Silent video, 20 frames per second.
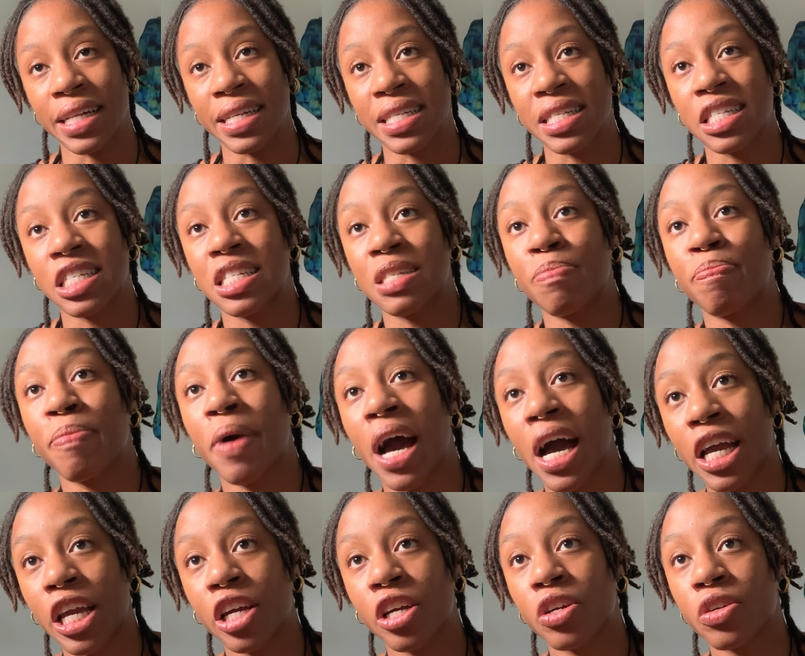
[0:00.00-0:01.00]

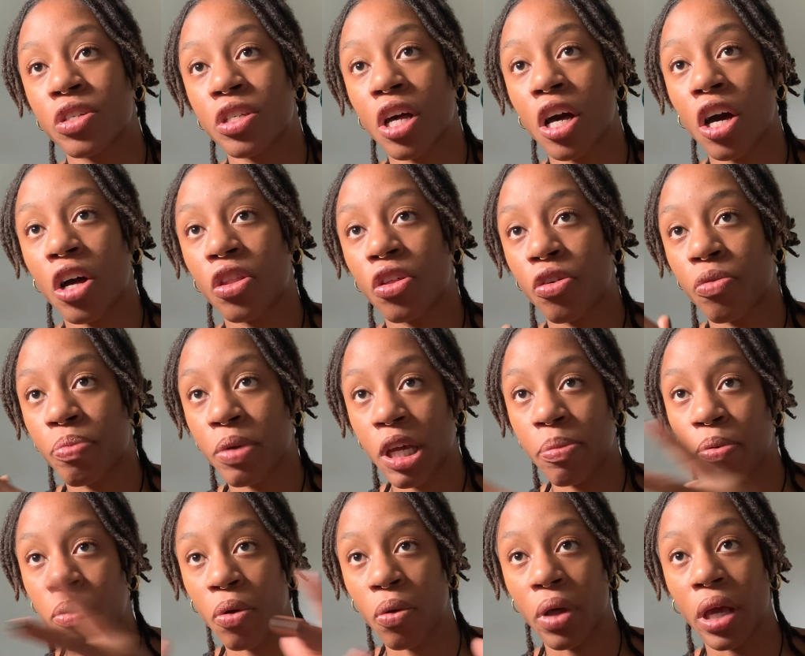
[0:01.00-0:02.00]
inspires other
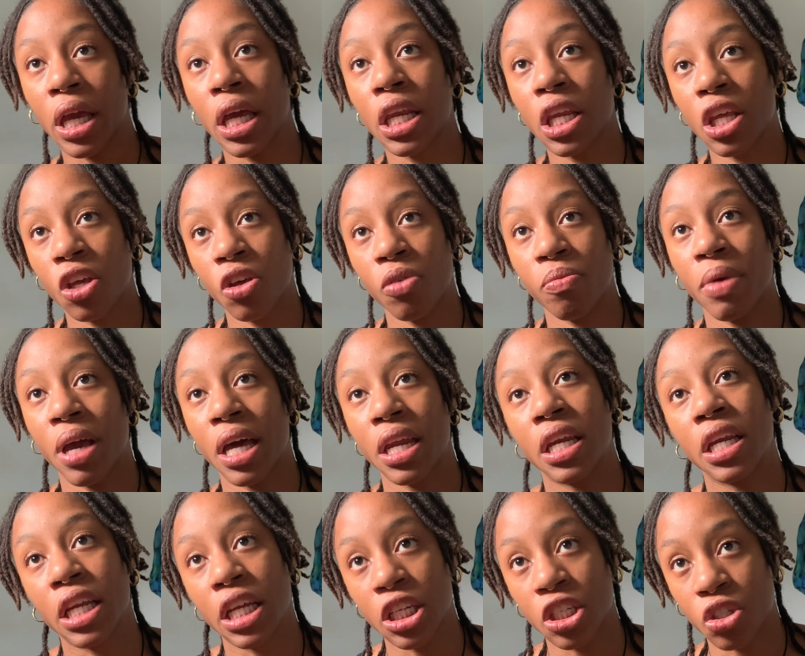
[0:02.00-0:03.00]
people in
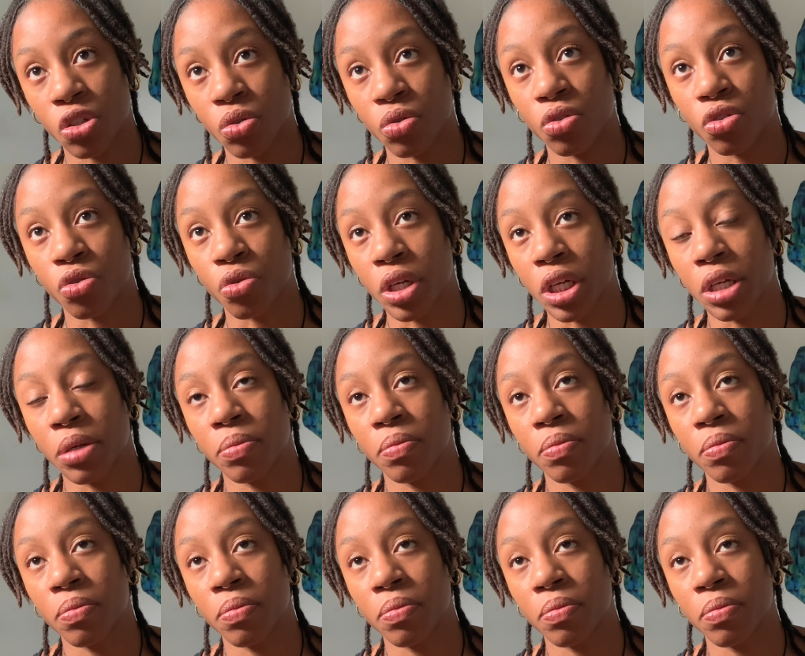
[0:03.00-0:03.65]
humanity to dream.